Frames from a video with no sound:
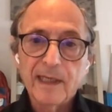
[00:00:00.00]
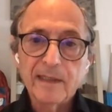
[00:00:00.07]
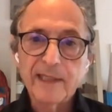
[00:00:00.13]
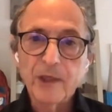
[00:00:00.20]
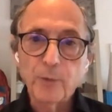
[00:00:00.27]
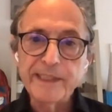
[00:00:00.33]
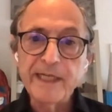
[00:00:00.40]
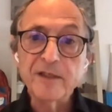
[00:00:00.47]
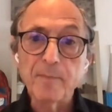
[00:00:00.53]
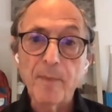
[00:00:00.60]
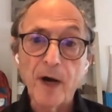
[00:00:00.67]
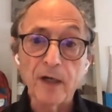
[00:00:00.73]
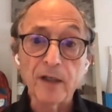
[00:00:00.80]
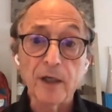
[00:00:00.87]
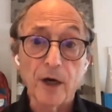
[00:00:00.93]
I think we
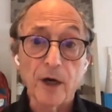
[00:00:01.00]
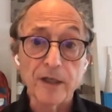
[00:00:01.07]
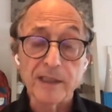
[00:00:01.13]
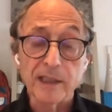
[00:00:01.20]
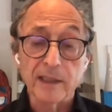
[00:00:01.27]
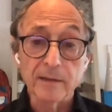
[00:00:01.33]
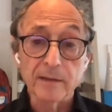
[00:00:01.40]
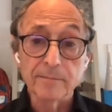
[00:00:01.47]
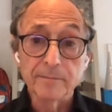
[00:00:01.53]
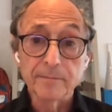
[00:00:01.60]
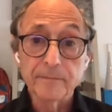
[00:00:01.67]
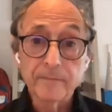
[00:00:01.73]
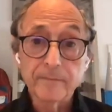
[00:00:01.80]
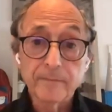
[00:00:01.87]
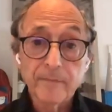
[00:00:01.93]
need smart
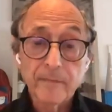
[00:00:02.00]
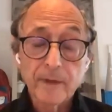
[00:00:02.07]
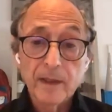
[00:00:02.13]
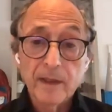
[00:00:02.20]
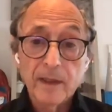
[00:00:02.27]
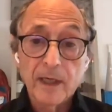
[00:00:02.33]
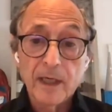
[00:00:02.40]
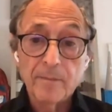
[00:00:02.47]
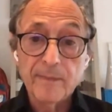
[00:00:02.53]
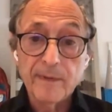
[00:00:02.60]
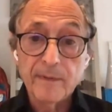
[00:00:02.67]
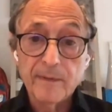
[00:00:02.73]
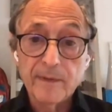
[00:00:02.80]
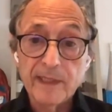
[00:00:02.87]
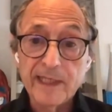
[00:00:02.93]
lockdown.
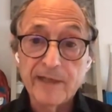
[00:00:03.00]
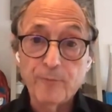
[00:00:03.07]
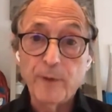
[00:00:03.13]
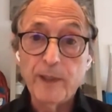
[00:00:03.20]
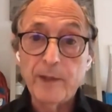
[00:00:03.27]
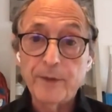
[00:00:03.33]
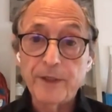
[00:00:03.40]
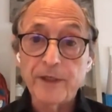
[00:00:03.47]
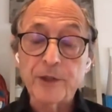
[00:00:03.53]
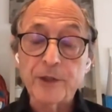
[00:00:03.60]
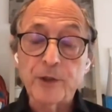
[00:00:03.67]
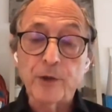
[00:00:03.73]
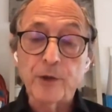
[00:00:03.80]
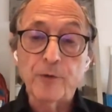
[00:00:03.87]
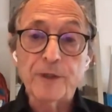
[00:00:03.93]
If
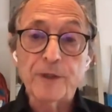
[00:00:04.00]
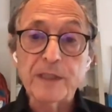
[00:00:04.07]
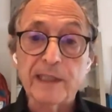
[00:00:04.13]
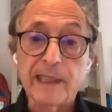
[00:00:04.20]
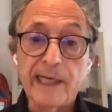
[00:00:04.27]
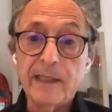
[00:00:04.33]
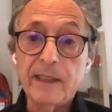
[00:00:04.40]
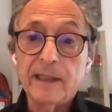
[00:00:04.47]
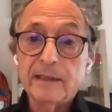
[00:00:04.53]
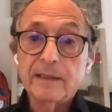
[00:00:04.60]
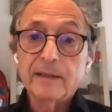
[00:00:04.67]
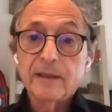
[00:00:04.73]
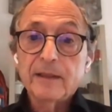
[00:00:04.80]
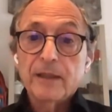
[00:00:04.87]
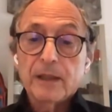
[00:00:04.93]
we were to do this
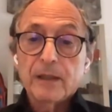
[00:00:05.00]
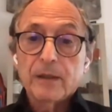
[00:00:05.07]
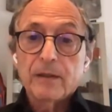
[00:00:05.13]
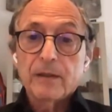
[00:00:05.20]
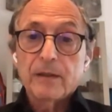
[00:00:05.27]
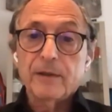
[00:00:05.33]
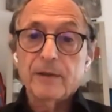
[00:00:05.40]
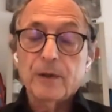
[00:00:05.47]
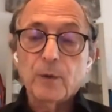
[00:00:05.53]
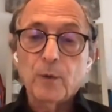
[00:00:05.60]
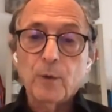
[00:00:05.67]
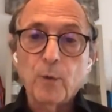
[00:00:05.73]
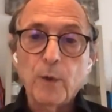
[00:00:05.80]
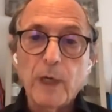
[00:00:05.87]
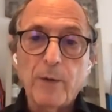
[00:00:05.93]
again,
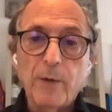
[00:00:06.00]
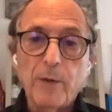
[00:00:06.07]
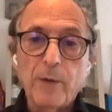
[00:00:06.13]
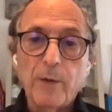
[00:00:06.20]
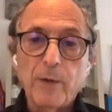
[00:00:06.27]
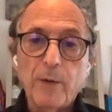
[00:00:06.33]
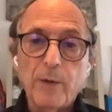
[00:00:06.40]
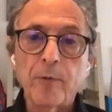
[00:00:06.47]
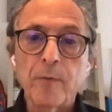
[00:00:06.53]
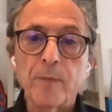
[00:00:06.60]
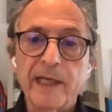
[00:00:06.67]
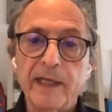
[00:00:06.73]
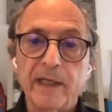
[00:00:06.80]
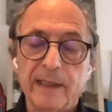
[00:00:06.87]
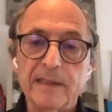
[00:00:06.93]
we would
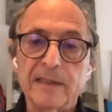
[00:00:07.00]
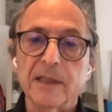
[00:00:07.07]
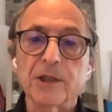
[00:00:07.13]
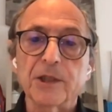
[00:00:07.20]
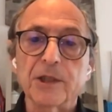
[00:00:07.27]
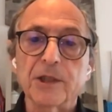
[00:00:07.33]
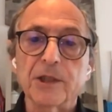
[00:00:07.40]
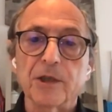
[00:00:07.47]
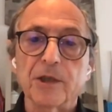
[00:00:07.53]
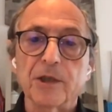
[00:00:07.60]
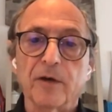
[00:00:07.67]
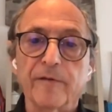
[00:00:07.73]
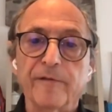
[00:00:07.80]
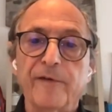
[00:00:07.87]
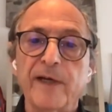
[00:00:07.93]
probably
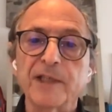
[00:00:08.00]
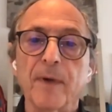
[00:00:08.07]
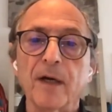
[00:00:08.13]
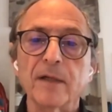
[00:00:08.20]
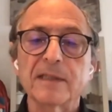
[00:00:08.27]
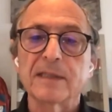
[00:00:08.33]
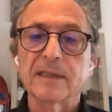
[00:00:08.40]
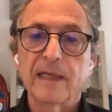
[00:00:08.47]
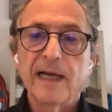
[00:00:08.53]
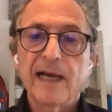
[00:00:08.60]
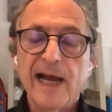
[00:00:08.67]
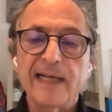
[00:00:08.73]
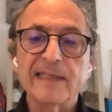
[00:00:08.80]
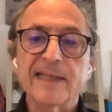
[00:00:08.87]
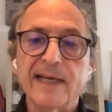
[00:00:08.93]
insist on face
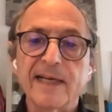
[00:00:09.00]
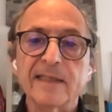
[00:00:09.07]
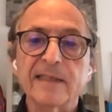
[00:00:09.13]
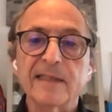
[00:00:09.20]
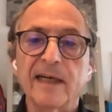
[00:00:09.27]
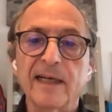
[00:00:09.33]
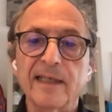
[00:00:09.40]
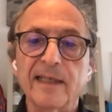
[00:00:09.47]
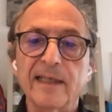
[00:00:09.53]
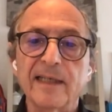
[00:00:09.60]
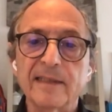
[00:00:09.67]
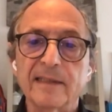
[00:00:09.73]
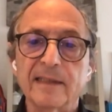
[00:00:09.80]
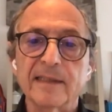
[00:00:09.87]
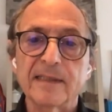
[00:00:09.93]
masks,
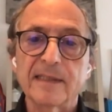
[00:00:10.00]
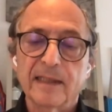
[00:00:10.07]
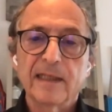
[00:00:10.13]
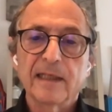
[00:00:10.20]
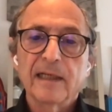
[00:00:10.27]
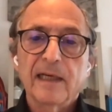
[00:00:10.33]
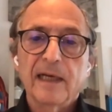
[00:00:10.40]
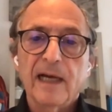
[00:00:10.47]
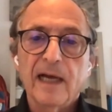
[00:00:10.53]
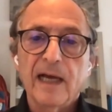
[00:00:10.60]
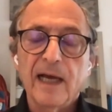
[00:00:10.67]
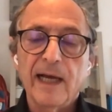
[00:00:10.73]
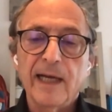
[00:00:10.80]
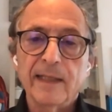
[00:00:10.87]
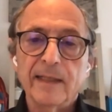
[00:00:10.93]
hand sanitizers,
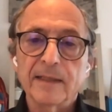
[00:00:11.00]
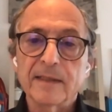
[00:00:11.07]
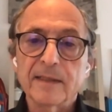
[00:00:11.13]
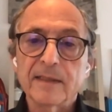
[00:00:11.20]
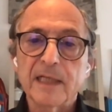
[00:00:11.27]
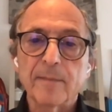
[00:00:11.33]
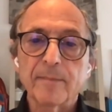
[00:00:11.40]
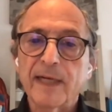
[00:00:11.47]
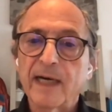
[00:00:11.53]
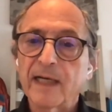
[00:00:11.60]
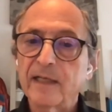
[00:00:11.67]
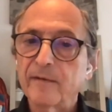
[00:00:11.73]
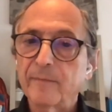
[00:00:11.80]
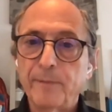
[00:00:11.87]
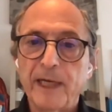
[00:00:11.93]
and
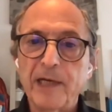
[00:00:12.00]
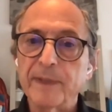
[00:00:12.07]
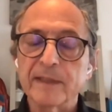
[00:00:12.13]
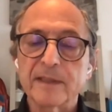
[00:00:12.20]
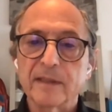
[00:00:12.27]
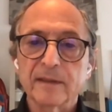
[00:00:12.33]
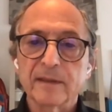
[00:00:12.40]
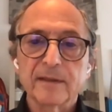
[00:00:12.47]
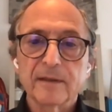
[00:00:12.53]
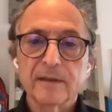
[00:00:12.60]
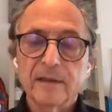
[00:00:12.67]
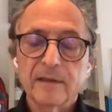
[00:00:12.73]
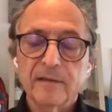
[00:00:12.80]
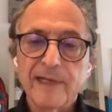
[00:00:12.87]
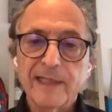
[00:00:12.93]
some kind of
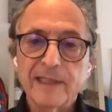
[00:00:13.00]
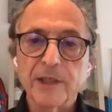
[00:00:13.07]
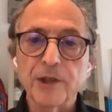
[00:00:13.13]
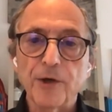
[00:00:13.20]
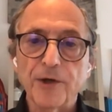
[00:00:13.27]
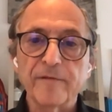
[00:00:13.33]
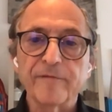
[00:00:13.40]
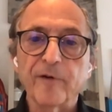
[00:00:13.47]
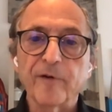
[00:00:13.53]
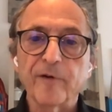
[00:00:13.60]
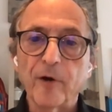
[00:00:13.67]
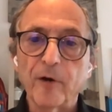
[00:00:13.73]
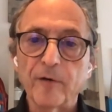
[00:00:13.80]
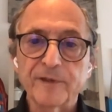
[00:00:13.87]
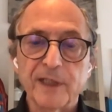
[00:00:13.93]
payment that
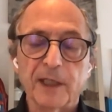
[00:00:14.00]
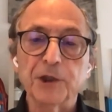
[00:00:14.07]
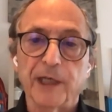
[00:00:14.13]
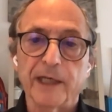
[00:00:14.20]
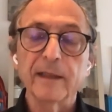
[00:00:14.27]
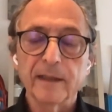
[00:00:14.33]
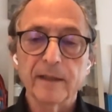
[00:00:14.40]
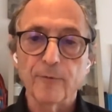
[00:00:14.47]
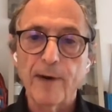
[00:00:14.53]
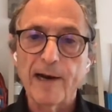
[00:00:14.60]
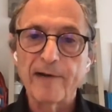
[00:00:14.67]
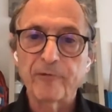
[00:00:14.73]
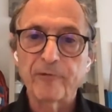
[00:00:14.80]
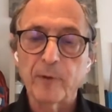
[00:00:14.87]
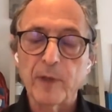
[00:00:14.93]
did not involve
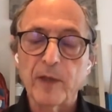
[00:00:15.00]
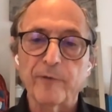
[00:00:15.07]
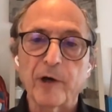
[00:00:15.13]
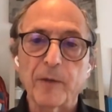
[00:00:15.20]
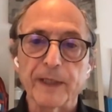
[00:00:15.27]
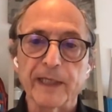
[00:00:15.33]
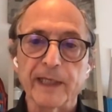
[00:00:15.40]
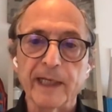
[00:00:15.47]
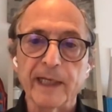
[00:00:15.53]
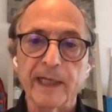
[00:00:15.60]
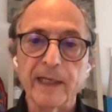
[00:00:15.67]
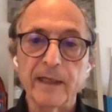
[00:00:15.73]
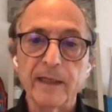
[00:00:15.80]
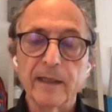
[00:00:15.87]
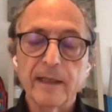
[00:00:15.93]
touching right
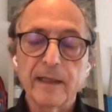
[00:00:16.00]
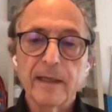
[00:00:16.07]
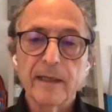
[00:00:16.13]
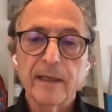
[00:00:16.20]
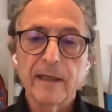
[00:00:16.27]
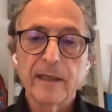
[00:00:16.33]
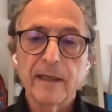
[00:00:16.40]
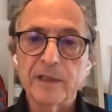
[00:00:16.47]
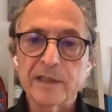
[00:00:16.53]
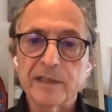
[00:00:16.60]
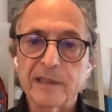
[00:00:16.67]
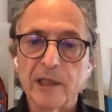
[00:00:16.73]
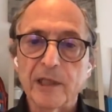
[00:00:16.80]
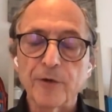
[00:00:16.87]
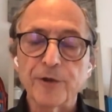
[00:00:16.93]
from the very beginning.
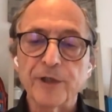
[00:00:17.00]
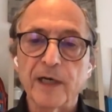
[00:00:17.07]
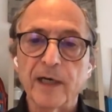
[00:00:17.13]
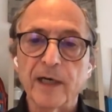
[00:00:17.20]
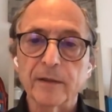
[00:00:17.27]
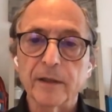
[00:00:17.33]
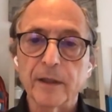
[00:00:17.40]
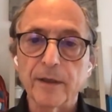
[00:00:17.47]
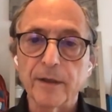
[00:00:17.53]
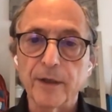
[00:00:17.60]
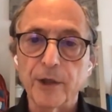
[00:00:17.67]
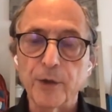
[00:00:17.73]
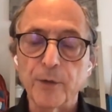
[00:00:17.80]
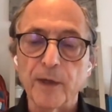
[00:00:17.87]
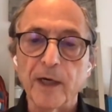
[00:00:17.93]
This would slow
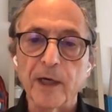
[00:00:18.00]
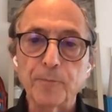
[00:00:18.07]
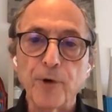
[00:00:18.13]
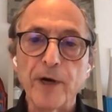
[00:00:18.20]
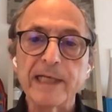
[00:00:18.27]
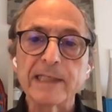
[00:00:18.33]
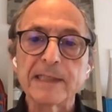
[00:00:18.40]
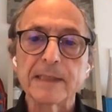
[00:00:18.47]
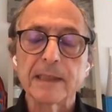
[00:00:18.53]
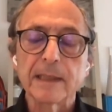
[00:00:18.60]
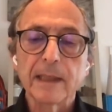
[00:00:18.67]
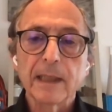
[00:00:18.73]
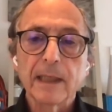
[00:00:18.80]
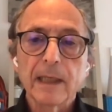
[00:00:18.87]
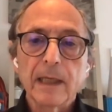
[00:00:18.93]
down new
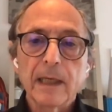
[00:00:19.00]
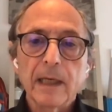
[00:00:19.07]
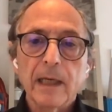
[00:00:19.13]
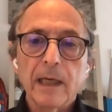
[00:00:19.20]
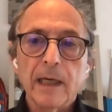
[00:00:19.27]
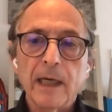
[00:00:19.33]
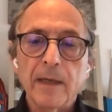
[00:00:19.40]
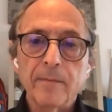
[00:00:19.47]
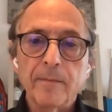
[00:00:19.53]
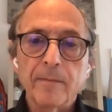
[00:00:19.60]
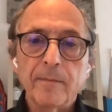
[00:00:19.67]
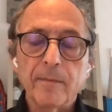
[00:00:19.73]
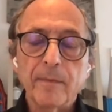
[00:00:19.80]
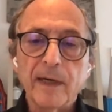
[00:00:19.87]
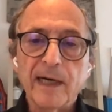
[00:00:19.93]
outbreaks.
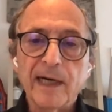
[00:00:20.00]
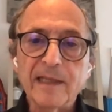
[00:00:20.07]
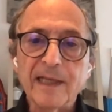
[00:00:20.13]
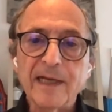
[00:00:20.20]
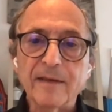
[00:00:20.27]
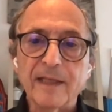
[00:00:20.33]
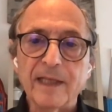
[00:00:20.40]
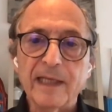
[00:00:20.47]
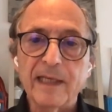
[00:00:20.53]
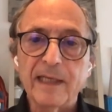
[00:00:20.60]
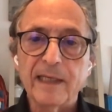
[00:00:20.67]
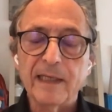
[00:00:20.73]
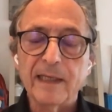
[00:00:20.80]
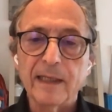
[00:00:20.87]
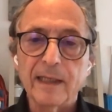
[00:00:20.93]
I
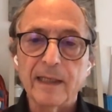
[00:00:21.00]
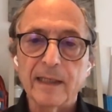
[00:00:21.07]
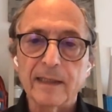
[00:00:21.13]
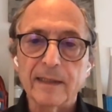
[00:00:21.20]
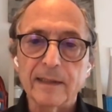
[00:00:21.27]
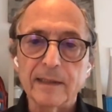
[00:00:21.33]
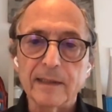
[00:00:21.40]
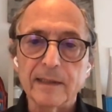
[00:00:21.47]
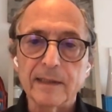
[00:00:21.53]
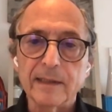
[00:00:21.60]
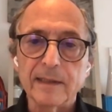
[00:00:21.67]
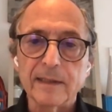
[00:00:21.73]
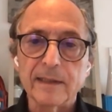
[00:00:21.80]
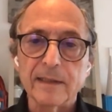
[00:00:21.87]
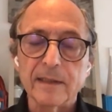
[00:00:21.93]
think
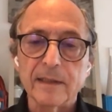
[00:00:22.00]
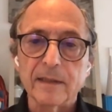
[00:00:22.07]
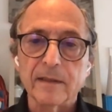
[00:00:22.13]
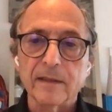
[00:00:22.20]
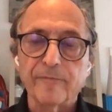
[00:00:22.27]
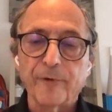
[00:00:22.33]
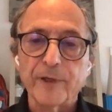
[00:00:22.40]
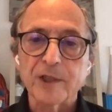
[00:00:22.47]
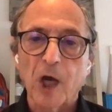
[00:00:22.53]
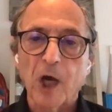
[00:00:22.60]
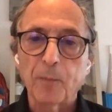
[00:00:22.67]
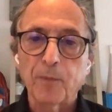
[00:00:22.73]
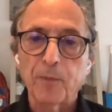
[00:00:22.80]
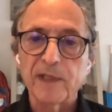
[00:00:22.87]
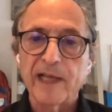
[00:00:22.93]
for
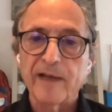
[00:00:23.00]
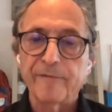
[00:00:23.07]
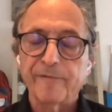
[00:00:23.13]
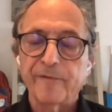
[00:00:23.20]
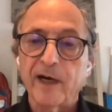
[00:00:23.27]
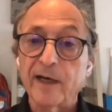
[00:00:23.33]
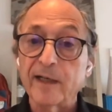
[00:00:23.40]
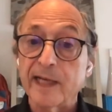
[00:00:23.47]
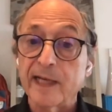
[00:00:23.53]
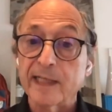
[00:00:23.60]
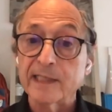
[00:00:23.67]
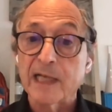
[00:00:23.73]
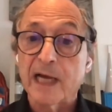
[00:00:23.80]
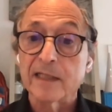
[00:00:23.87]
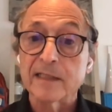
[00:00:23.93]
example, they've found,
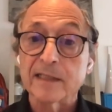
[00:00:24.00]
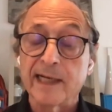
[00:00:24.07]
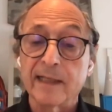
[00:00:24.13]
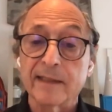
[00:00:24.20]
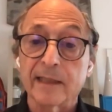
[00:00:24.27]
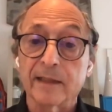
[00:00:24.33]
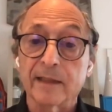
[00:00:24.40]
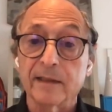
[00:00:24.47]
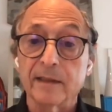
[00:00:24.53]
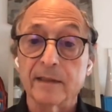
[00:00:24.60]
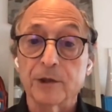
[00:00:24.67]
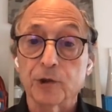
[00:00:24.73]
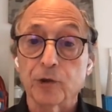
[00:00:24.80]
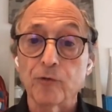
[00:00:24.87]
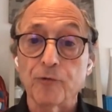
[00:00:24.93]
as I understand,
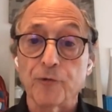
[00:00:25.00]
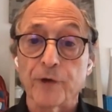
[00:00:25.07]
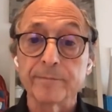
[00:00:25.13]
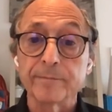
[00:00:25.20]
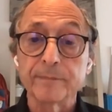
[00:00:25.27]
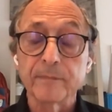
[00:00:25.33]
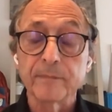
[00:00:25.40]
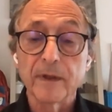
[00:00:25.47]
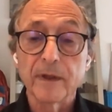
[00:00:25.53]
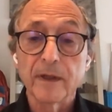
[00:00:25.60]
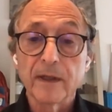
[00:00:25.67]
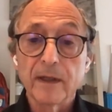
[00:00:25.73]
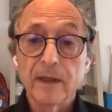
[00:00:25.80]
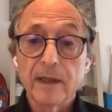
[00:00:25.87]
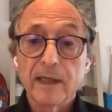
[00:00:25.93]
that children,